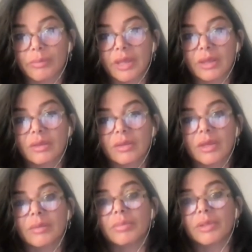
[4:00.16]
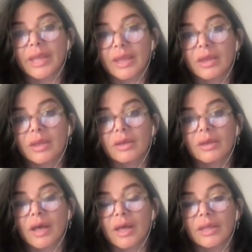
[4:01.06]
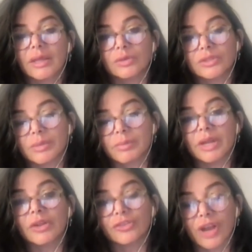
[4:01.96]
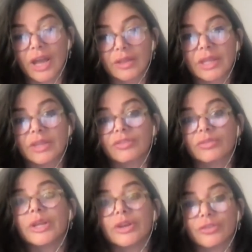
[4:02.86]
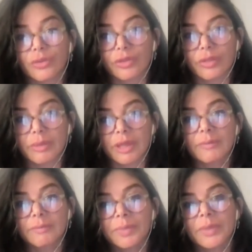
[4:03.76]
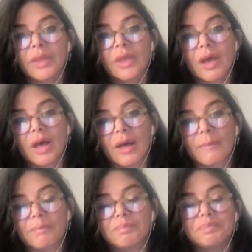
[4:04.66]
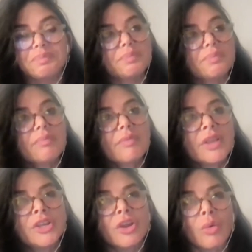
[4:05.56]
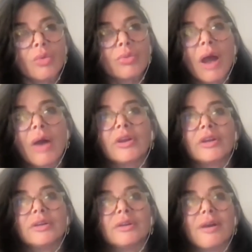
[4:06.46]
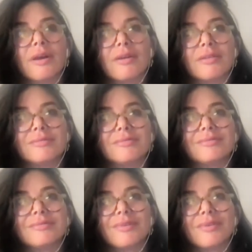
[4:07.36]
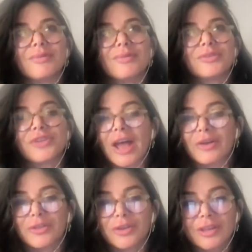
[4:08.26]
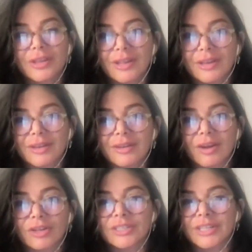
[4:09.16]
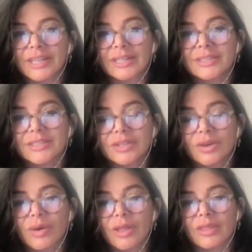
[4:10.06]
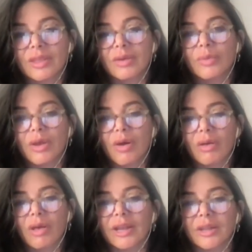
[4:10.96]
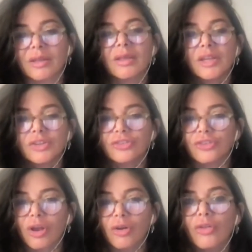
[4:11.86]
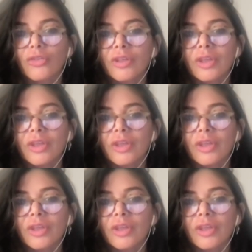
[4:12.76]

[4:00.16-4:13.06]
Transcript: me, and Blake, uh, who's the middle child, he's three years older than me. Um, you know, throughout our our childhood and our teens, you know, I think we all kind of struggled